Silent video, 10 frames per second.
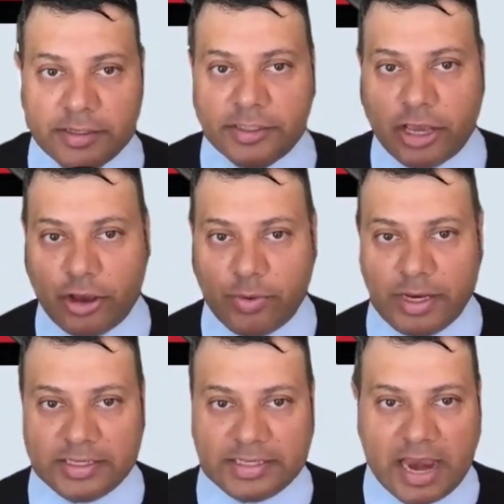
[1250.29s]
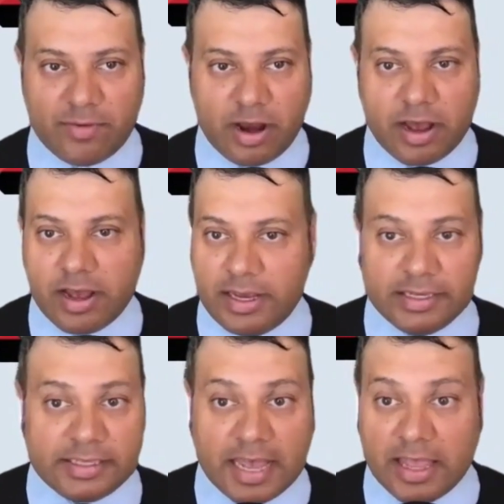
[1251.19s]
So is there
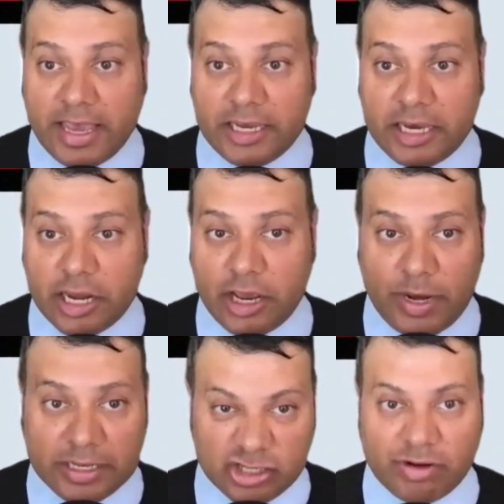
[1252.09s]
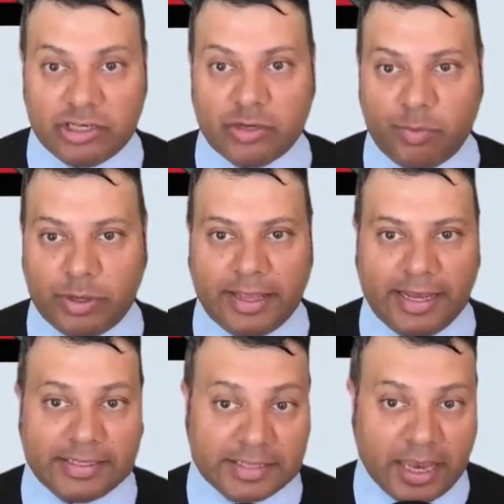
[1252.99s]
like, integration with
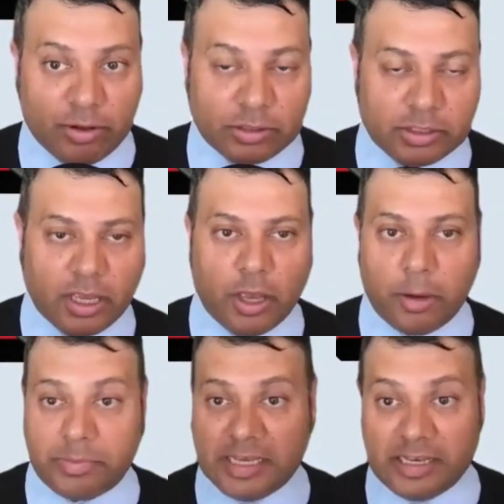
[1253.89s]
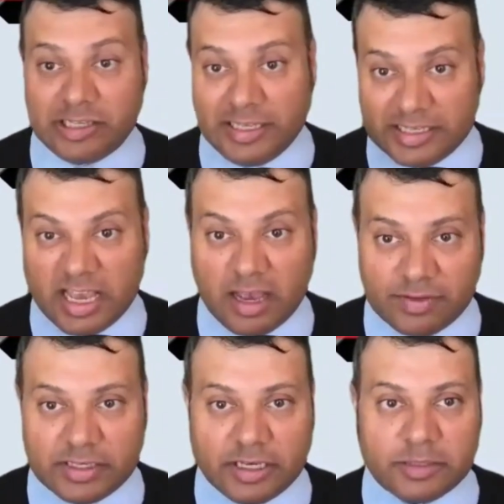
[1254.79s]
like sales, potentially
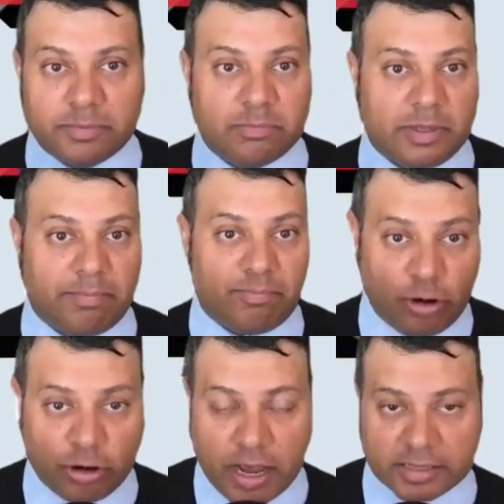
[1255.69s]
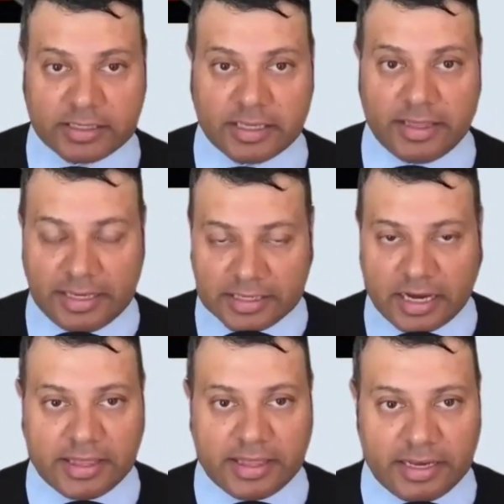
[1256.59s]
services, what products and these
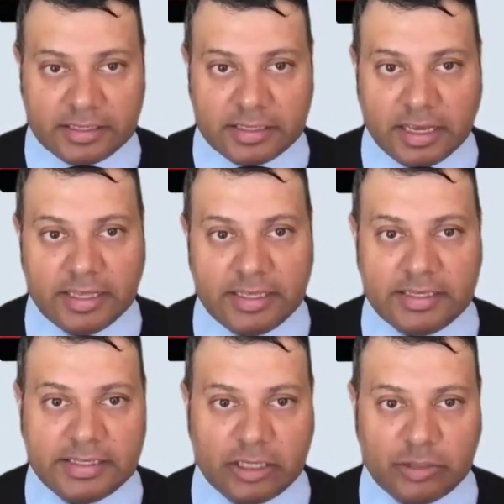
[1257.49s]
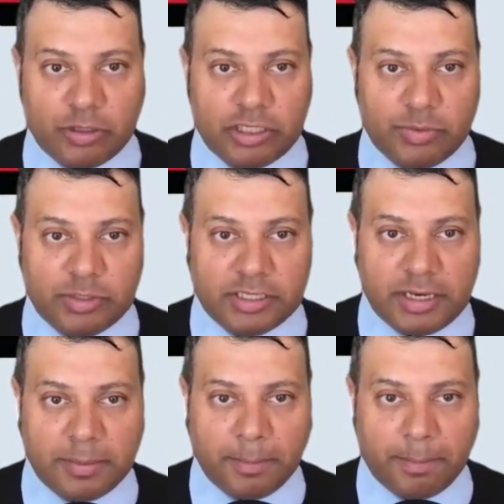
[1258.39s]
kind of things, these touch points you would see?